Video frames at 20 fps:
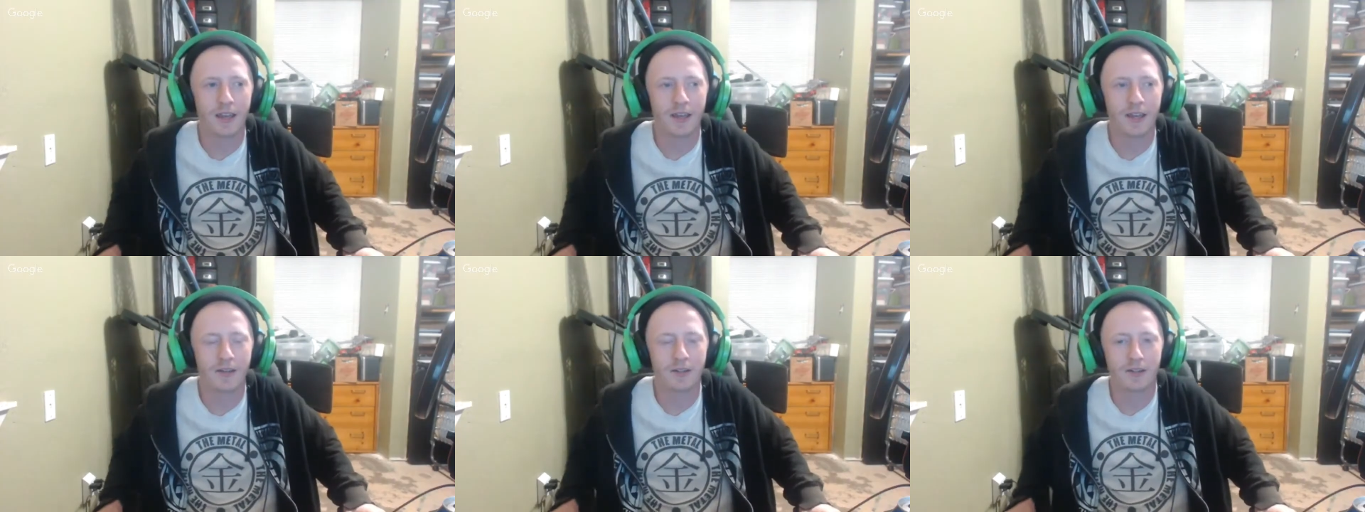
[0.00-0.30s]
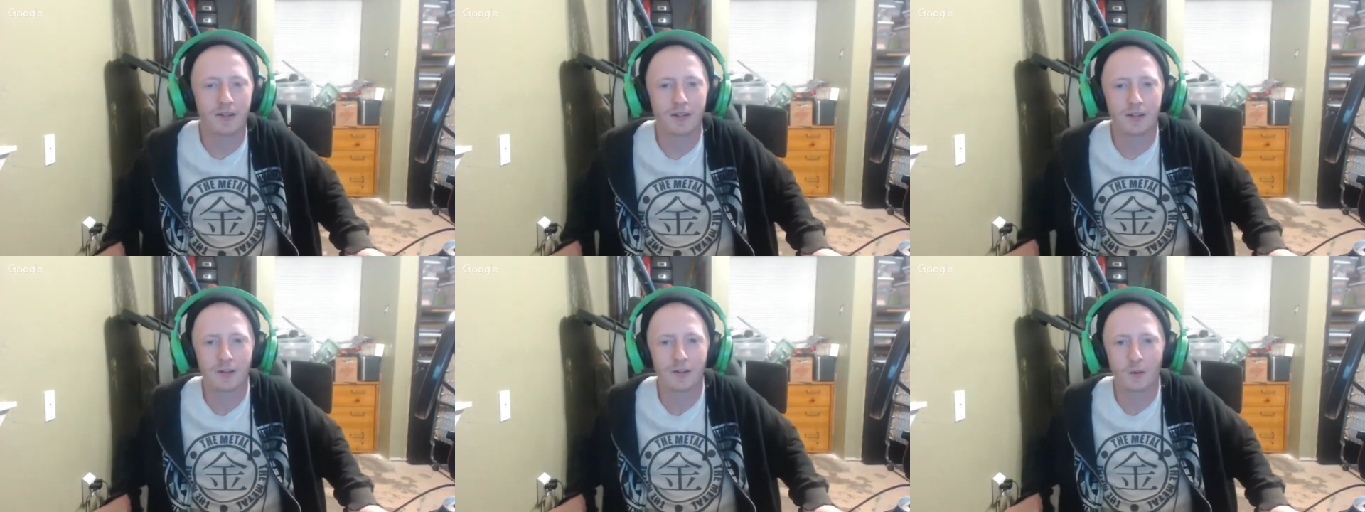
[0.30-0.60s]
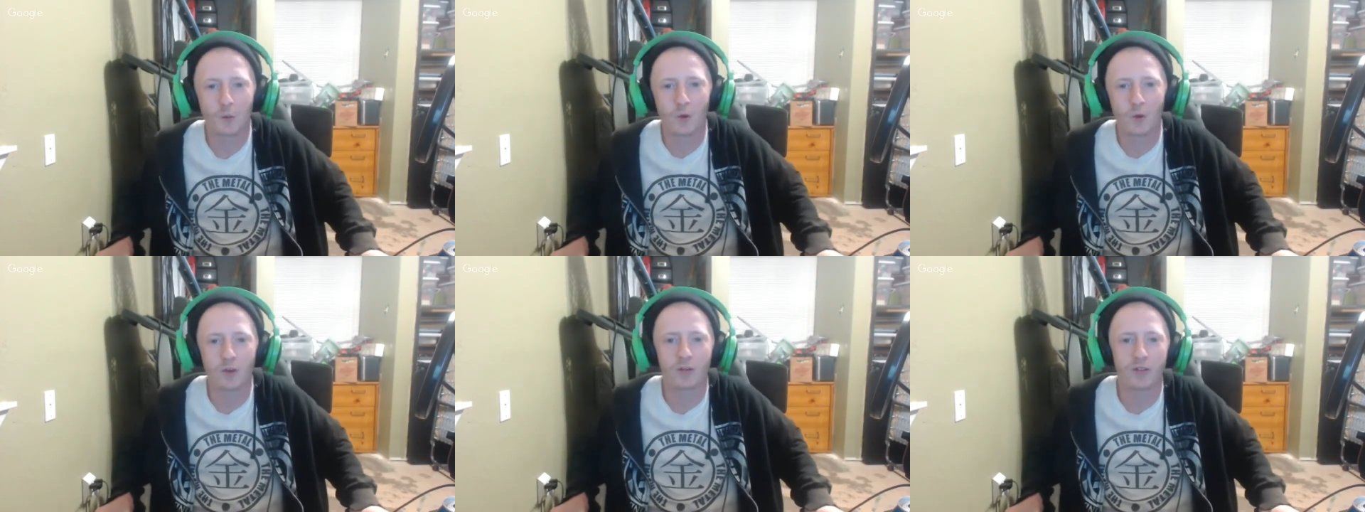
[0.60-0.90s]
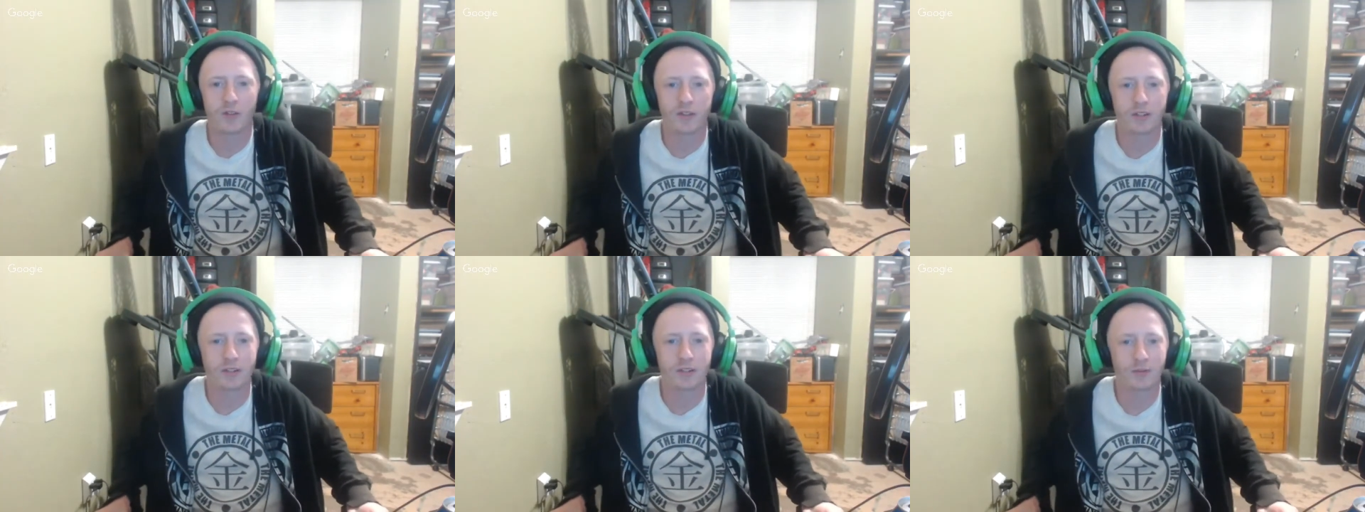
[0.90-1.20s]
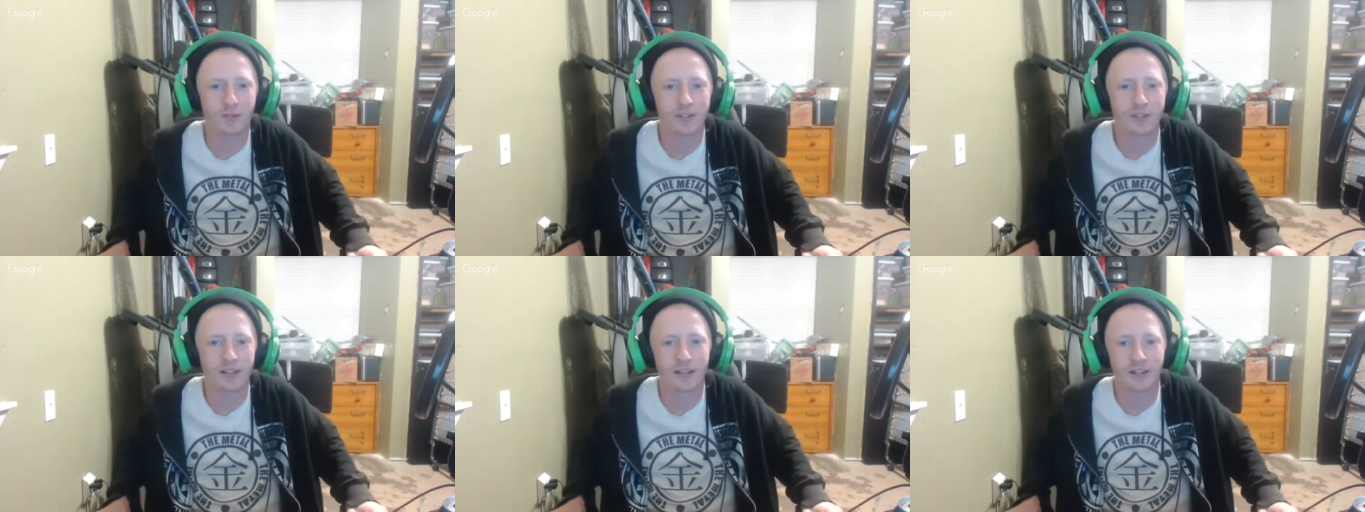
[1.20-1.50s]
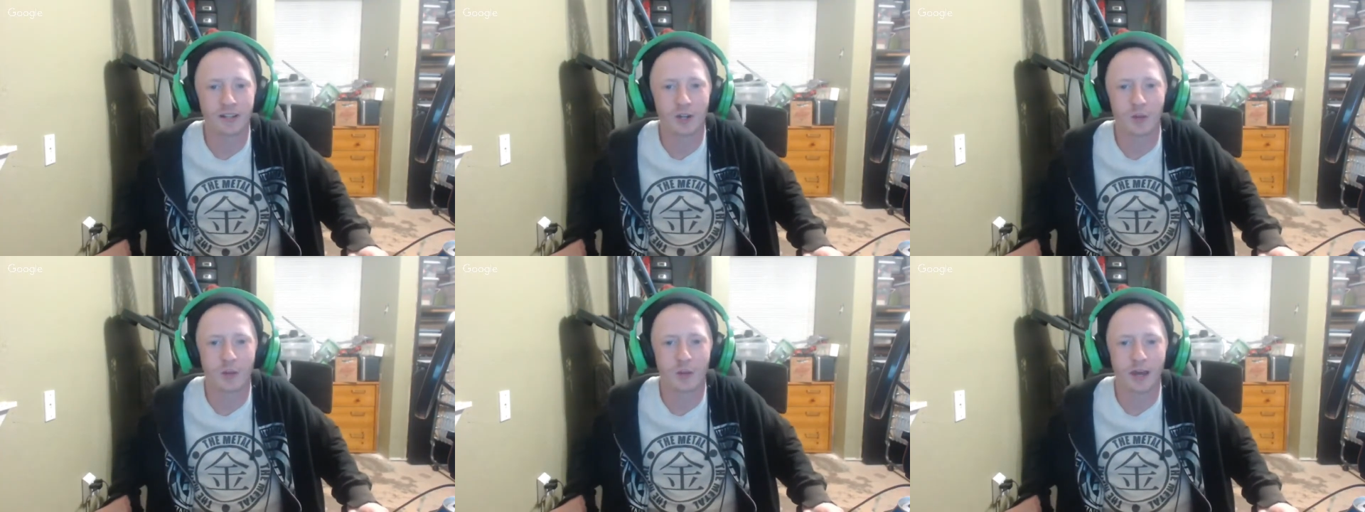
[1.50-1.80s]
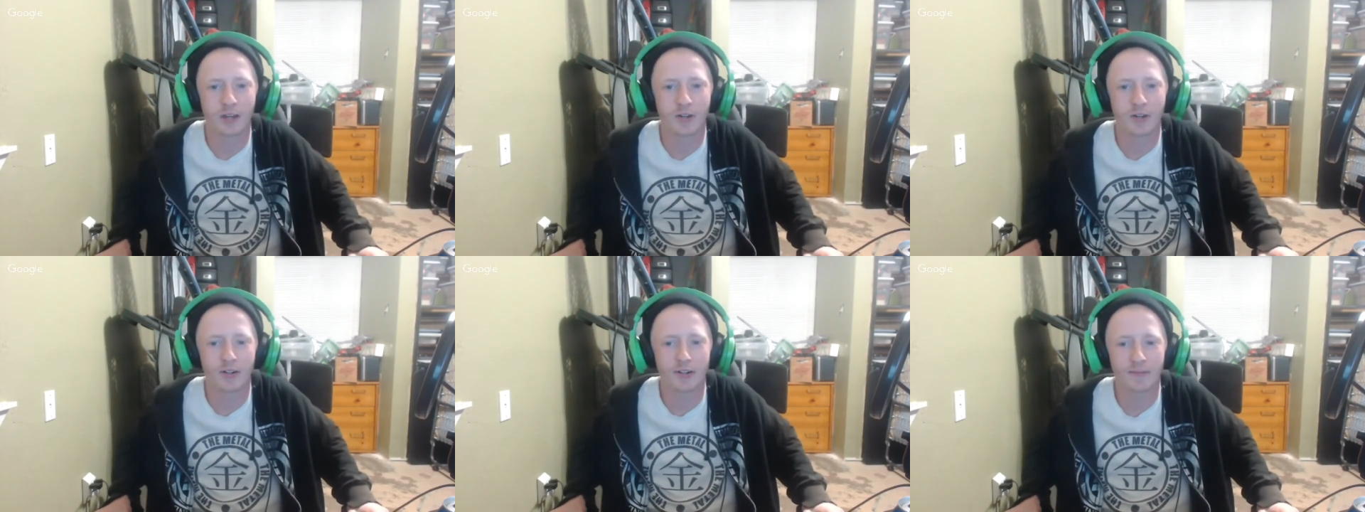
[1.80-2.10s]
and worthless was
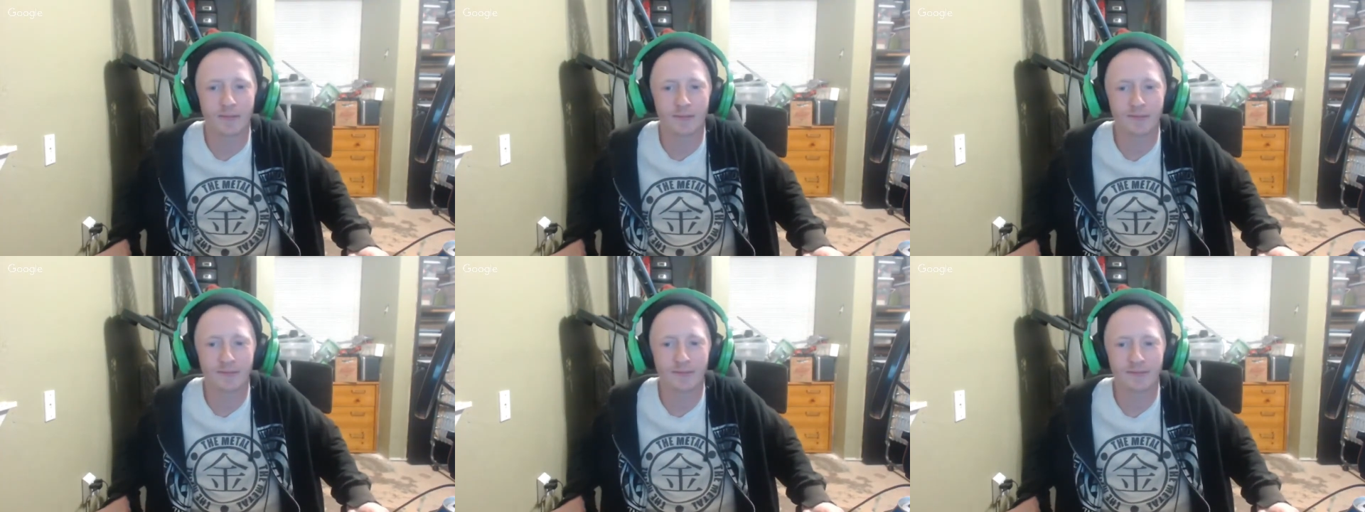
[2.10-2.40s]
Cleopatra.